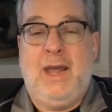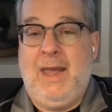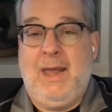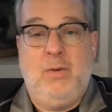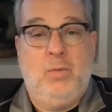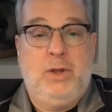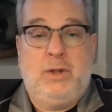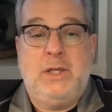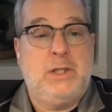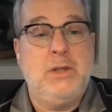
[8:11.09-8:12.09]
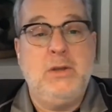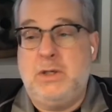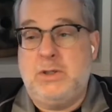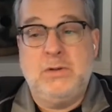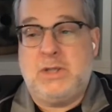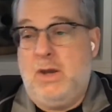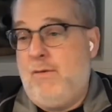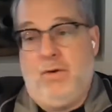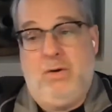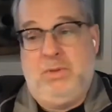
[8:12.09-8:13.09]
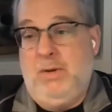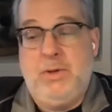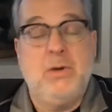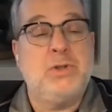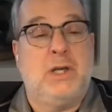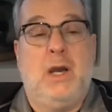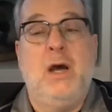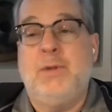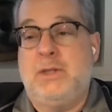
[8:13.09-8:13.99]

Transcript: and will continue to do so for years to come.